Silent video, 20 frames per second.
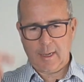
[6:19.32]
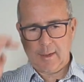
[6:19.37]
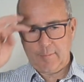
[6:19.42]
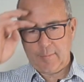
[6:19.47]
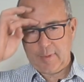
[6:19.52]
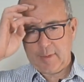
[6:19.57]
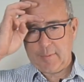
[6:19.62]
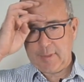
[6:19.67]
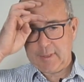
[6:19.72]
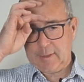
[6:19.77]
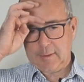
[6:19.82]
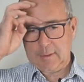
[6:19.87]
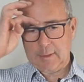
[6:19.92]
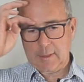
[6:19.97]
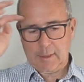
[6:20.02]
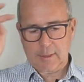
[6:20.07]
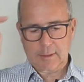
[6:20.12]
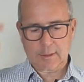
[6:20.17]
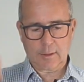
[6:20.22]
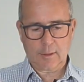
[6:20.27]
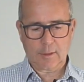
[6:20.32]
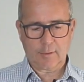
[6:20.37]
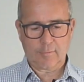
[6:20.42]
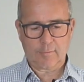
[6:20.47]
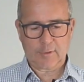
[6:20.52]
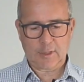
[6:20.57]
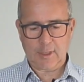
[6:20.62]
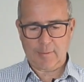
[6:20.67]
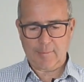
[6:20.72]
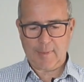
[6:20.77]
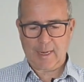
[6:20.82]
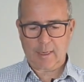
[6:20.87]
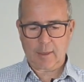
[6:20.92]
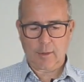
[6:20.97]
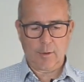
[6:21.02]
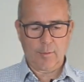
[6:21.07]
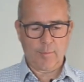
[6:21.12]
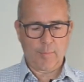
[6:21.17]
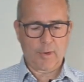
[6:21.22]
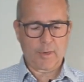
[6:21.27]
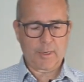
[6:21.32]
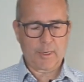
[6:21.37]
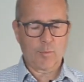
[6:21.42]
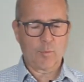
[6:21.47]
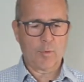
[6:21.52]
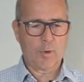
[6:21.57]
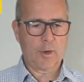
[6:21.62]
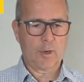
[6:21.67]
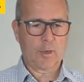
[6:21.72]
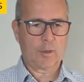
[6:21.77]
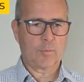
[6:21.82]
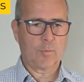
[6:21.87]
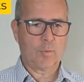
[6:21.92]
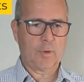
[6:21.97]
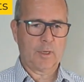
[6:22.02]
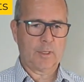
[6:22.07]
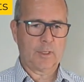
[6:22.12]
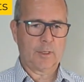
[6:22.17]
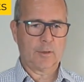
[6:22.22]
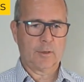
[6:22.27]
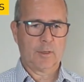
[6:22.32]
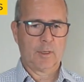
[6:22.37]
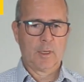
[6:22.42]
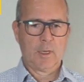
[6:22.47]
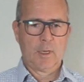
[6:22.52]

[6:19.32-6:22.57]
maybe sort of sheet metal or body work where you're